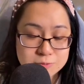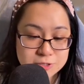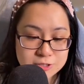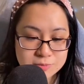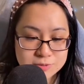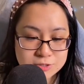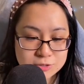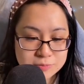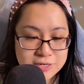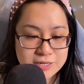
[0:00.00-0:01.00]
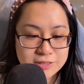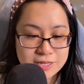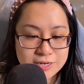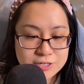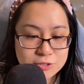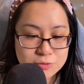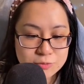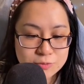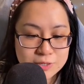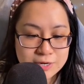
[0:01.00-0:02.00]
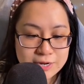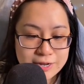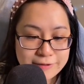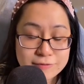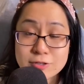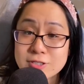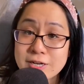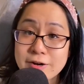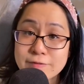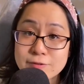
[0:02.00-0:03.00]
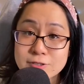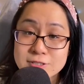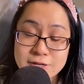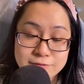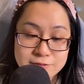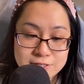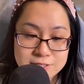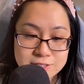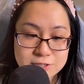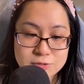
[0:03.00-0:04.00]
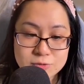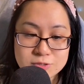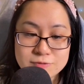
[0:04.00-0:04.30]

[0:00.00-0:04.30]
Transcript: which I'm assuming that you have looked at a first definite integral,